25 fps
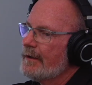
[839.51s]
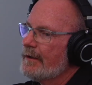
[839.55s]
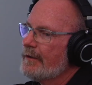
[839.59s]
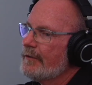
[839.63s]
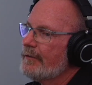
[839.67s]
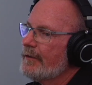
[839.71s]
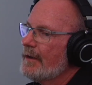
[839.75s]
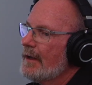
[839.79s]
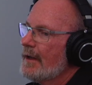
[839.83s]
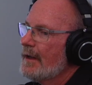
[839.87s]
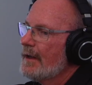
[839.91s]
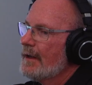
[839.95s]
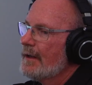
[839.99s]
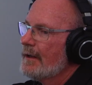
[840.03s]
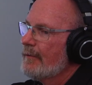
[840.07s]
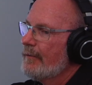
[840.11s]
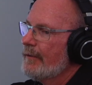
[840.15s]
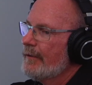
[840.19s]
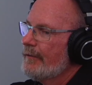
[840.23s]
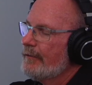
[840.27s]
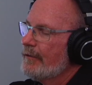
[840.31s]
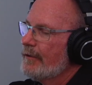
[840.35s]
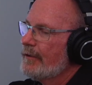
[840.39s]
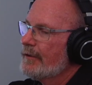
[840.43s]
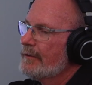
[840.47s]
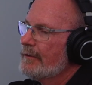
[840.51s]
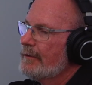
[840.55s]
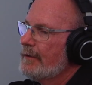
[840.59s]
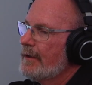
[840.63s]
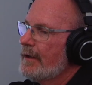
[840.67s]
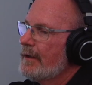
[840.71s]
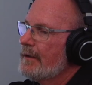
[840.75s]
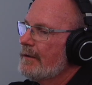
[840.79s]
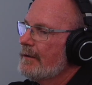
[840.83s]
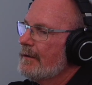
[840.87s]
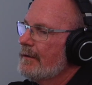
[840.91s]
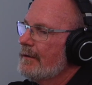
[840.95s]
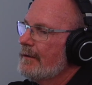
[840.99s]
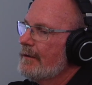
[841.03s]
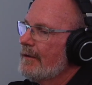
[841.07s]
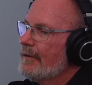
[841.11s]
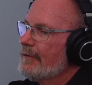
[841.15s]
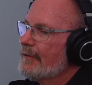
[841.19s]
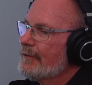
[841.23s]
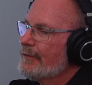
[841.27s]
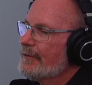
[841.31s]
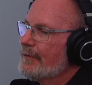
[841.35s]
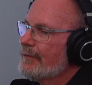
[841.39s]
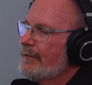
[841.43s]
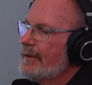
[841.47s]
is we've looked at, you
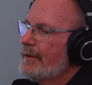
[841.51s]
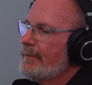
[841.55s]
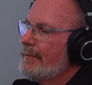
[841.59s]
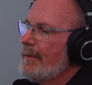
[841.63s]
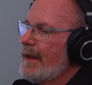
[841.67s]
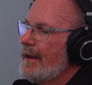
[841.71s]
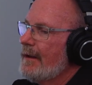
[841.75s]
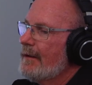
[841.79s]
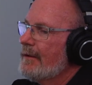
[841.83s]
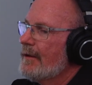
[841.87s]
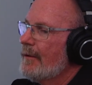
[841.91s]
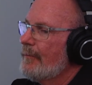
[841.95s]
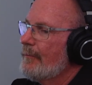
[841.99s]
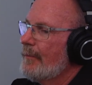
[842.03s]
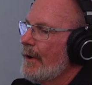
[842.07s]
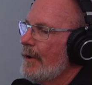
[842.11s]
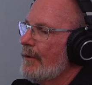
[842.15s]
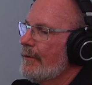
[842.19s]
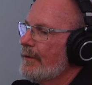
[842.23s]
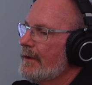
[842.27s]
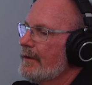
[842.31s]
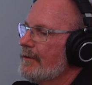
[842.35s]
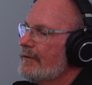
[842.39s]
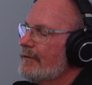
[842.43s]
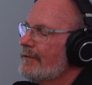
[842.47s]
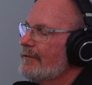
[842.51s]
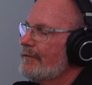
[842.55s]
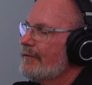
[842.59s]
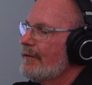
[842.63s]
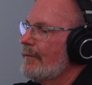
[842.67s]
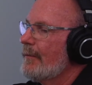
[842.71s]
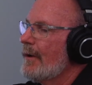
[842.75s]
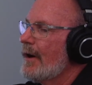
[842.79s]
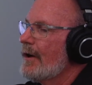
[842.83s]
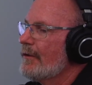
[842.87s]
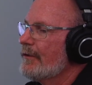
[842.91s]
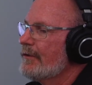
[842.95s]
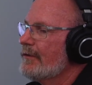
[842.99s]
know, there's three main components from our